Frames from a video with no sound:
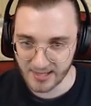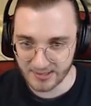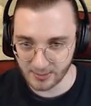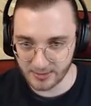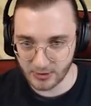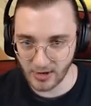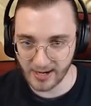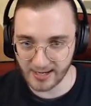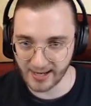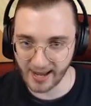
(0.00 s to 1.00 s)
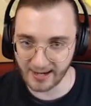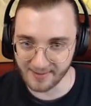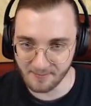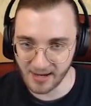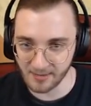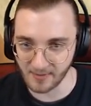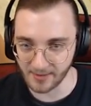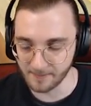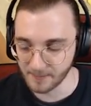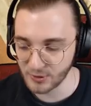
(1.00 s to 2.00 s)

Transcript: So let's try it again and maybe,